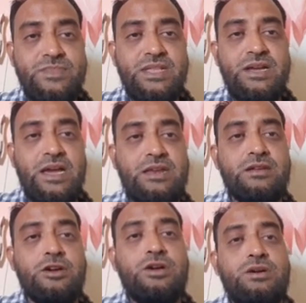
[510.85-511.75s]
and
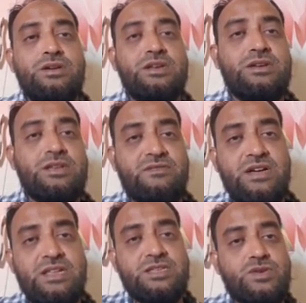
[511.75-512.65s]
it
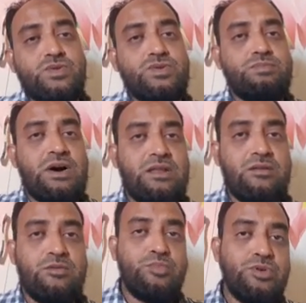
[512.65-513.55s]
requires 2 small
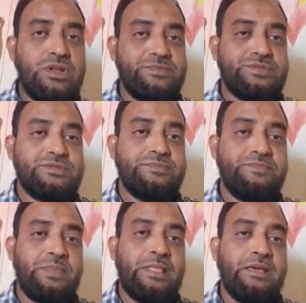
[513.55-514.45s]
pull-ups,
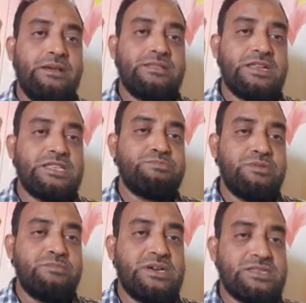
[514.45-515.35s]
that is
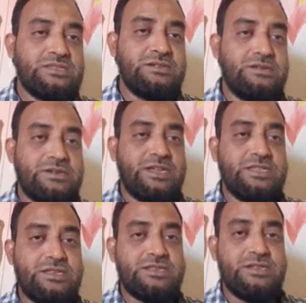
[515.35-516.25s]
PMOS
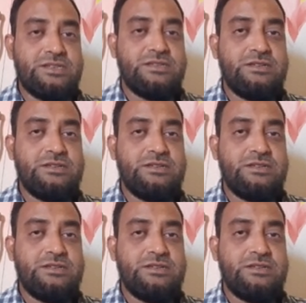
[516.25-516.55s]
transistors,